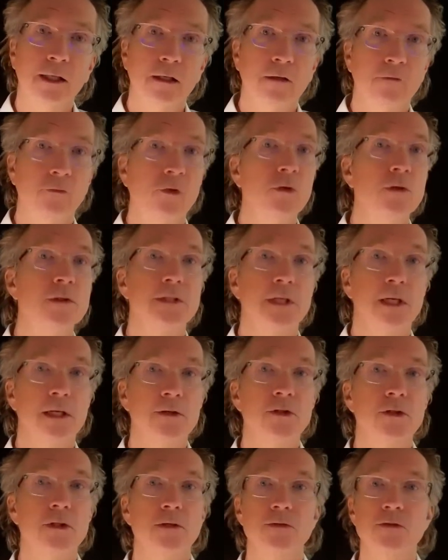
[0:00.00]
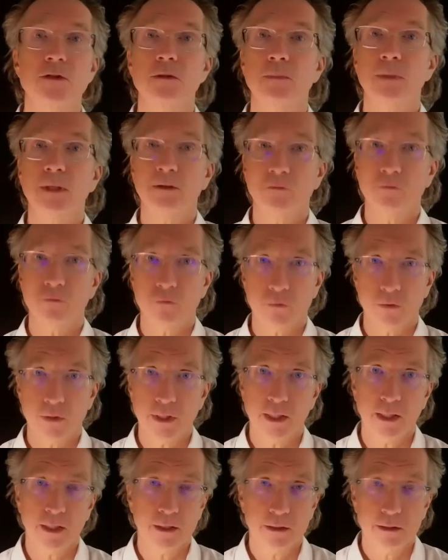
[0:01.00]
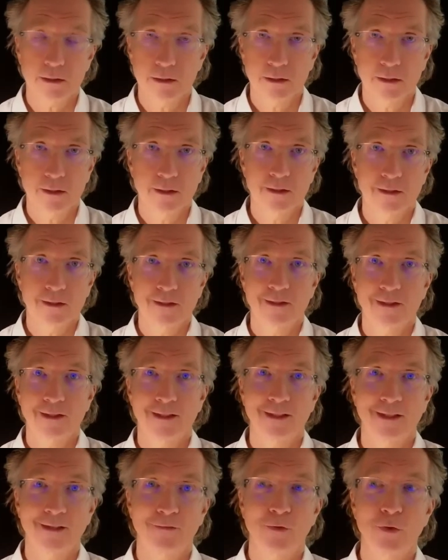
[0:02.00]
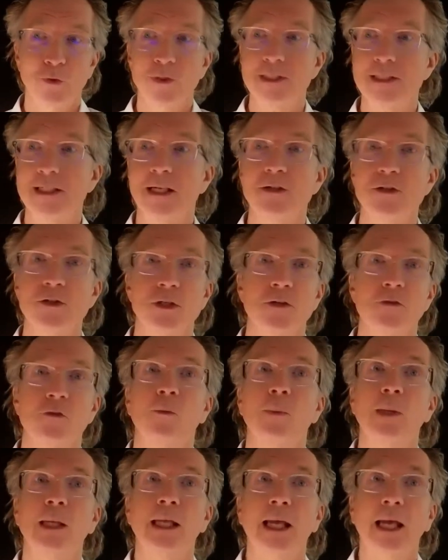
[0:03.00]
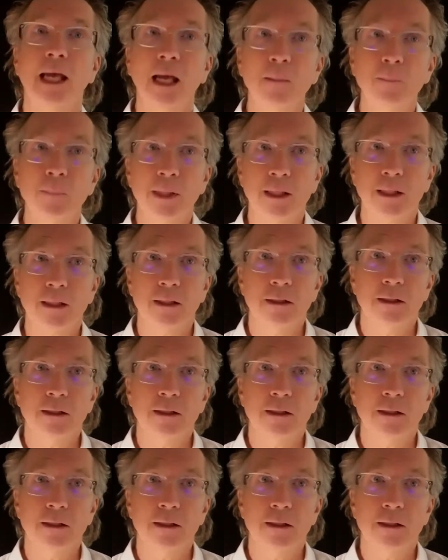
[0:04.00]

If your intention is to be free, if your intention is to be happy,